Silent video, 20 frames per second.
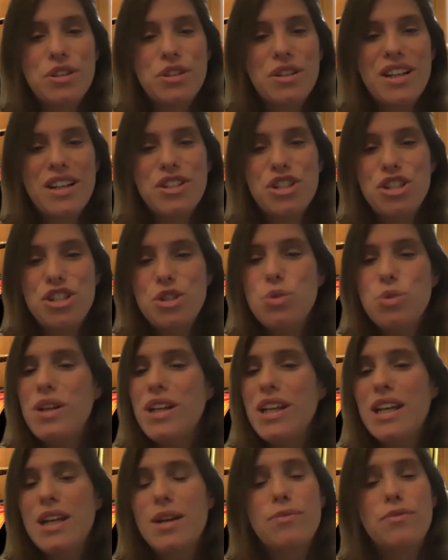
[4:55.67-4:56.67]
and
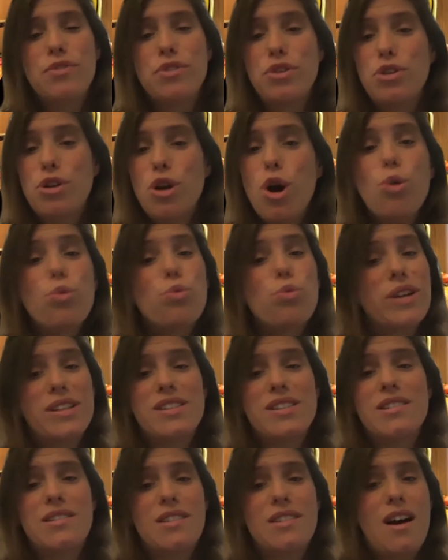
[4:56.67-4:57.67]
shooting him for no
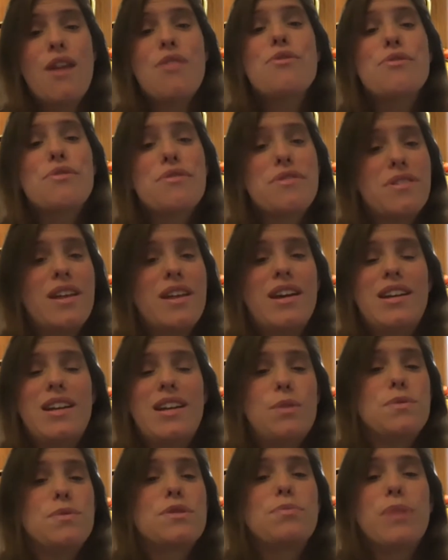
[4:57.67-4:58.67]
reason other than that he
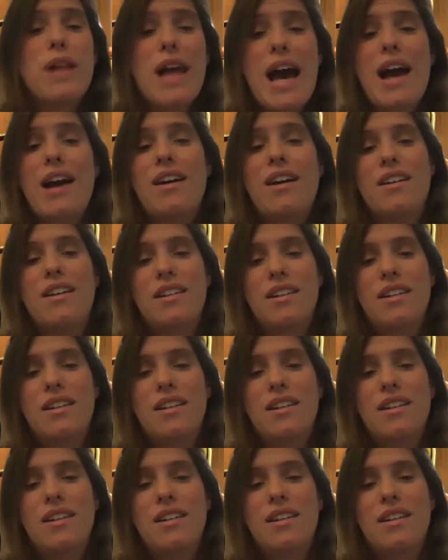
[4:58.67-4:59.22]
was Black,